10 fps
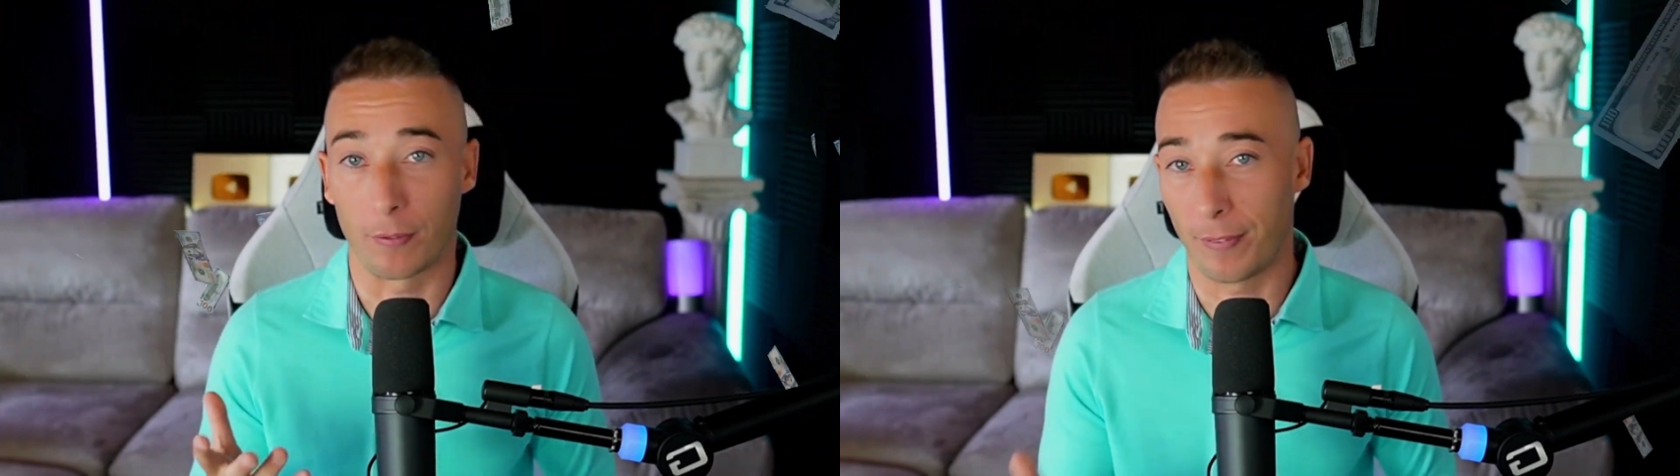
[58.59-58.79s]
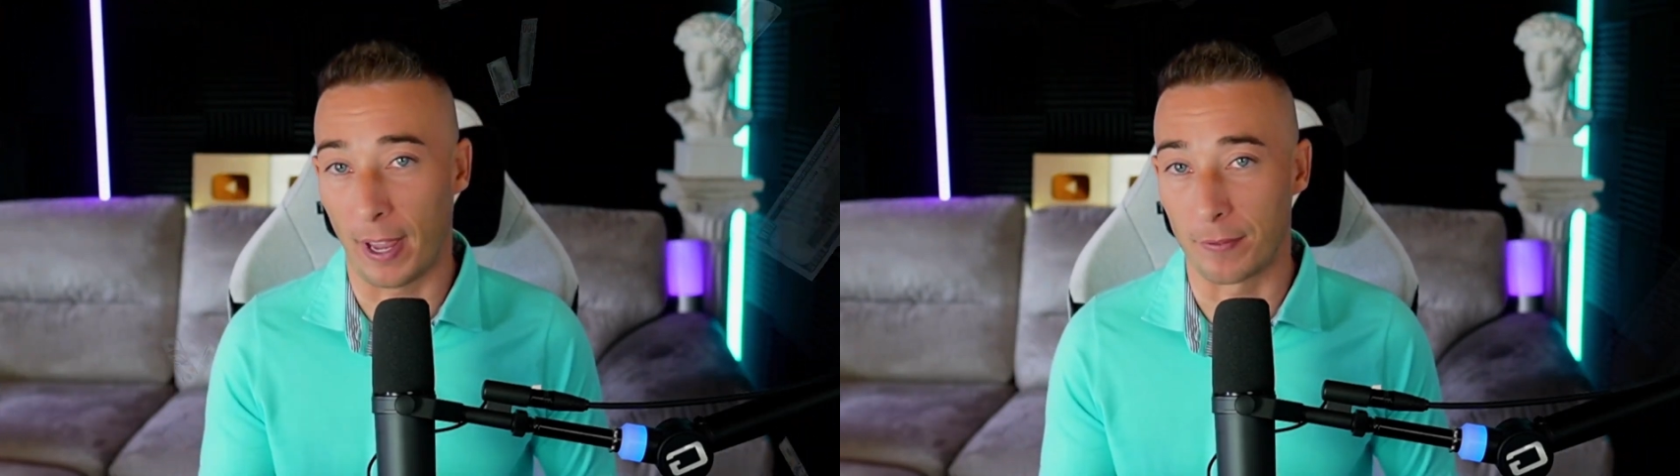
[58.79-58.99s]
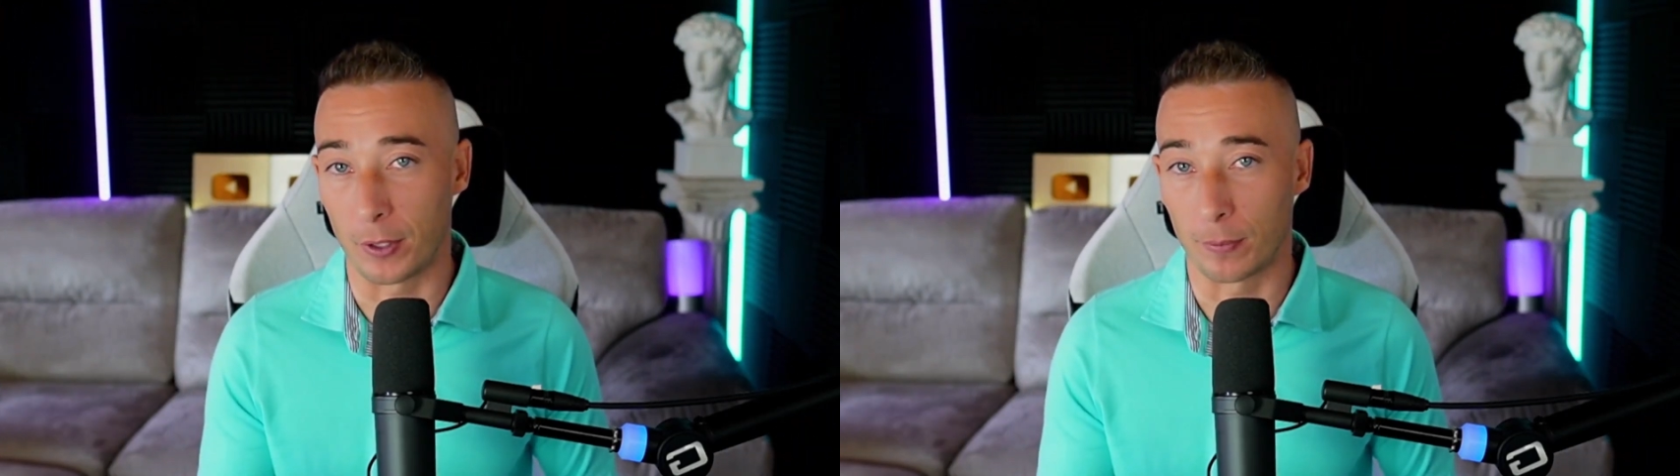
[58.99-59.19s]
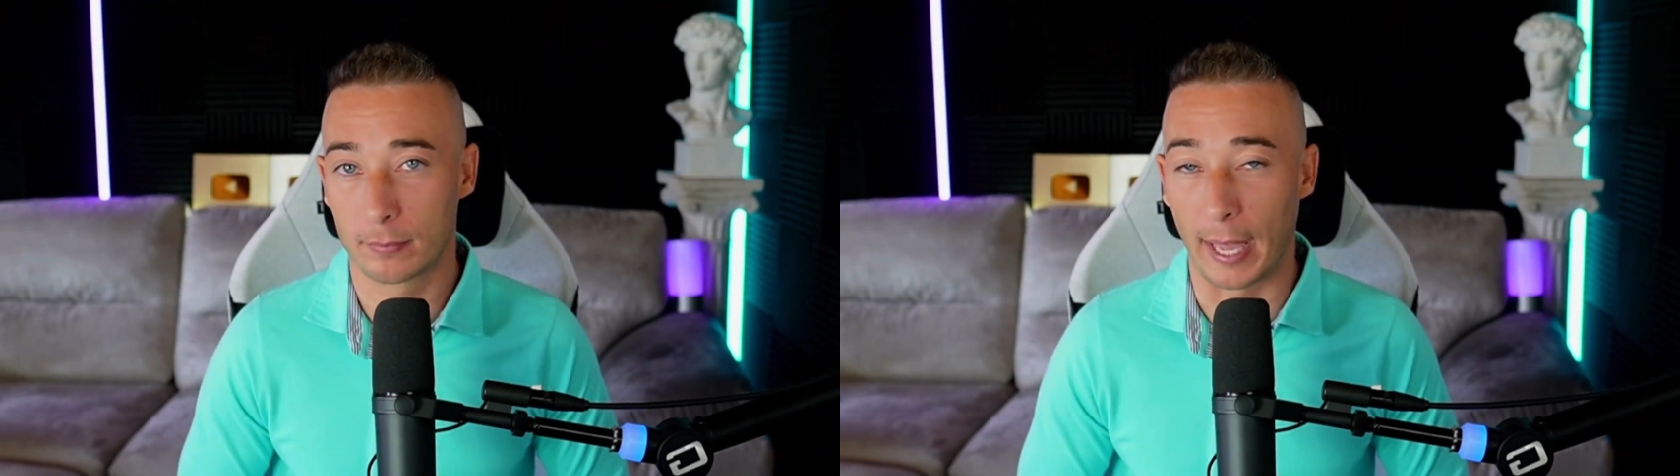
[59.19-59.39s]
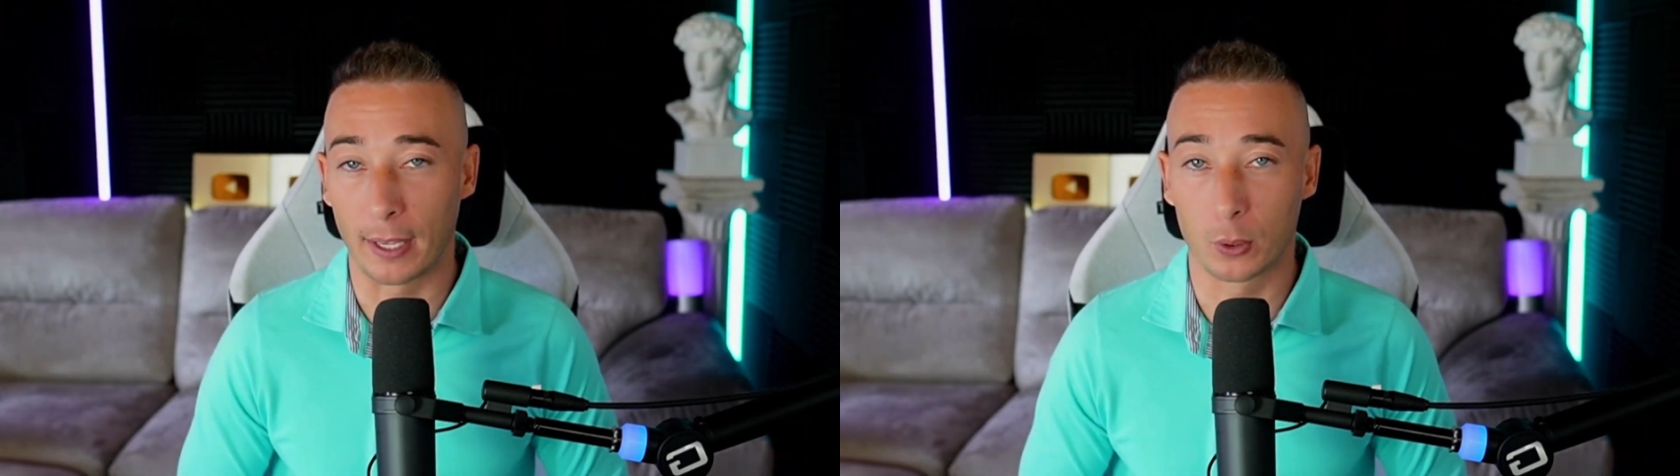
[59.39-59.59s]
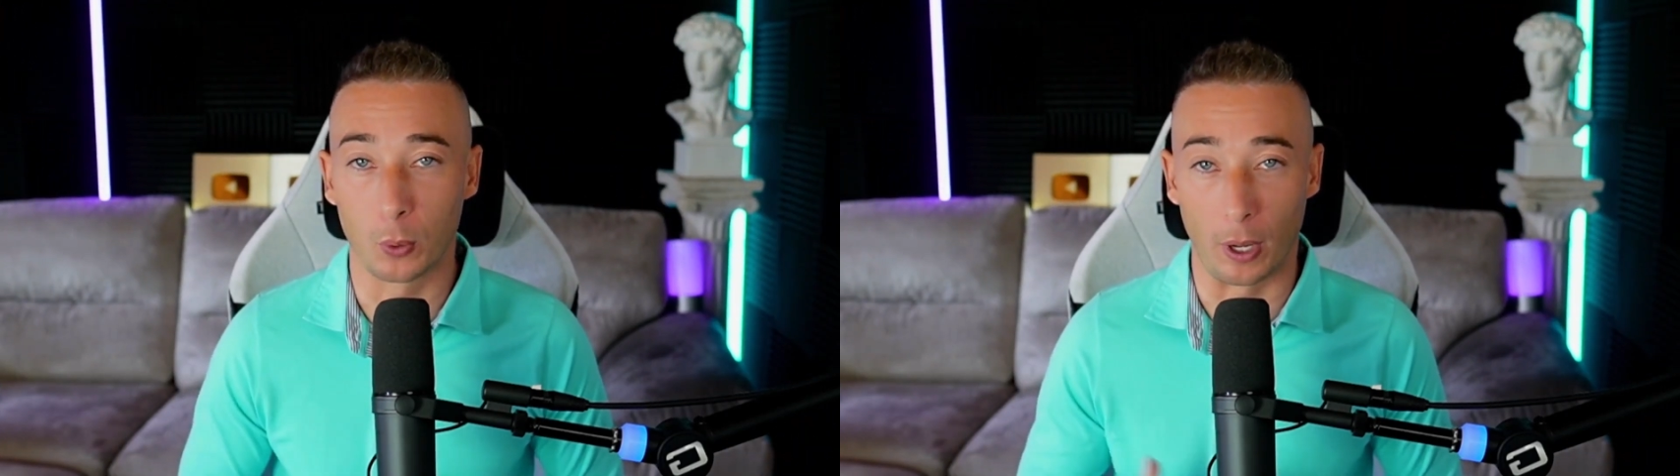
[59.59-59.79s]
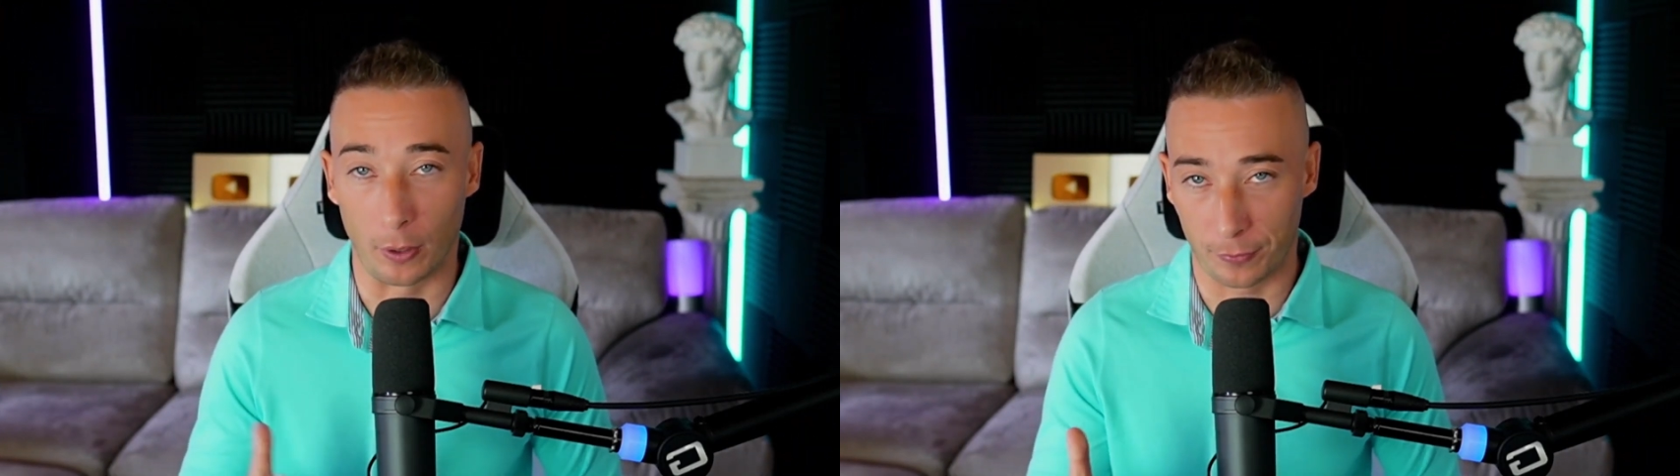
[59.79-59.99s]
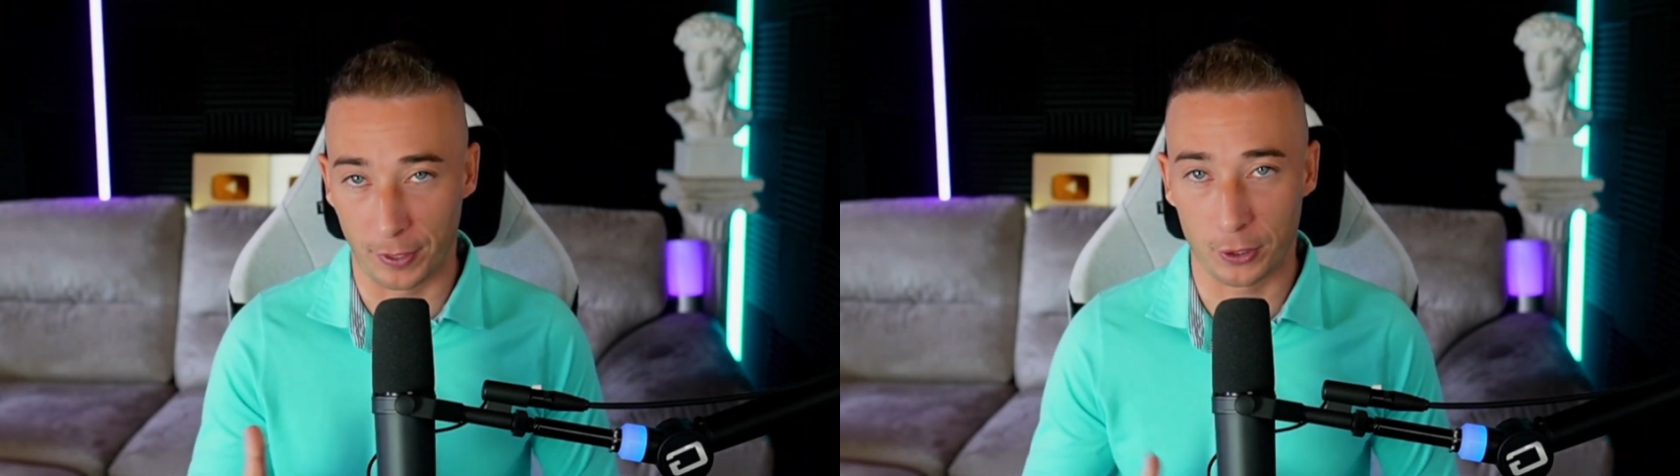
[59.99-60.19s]
Fanvue, thanks to an
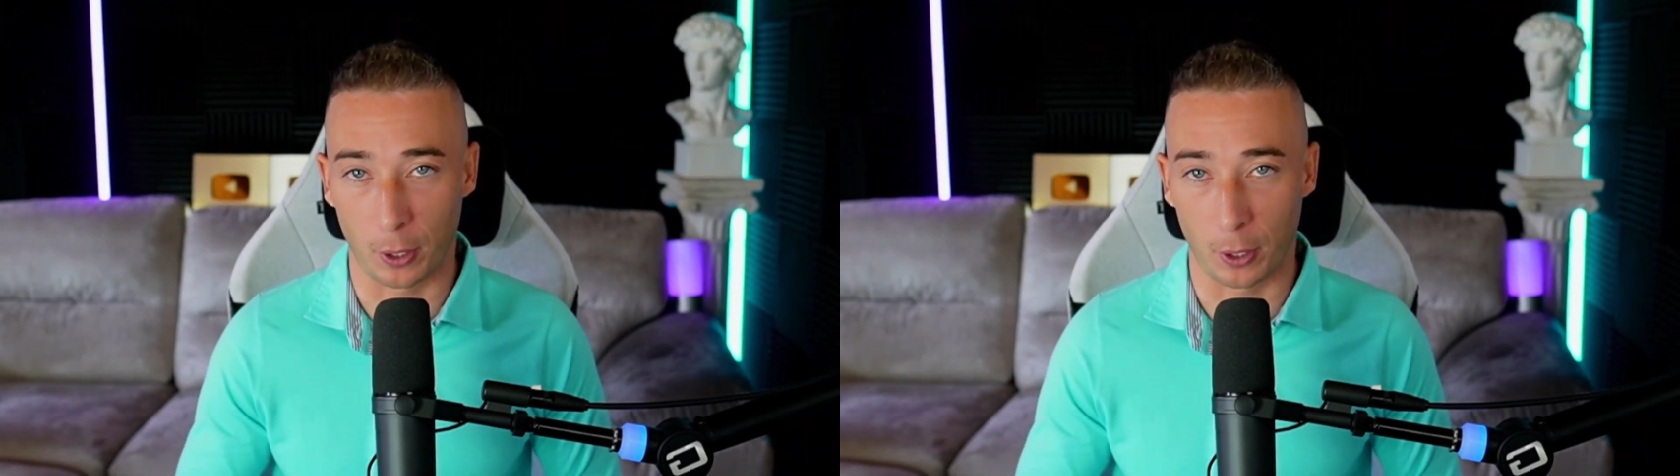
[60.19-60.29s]
official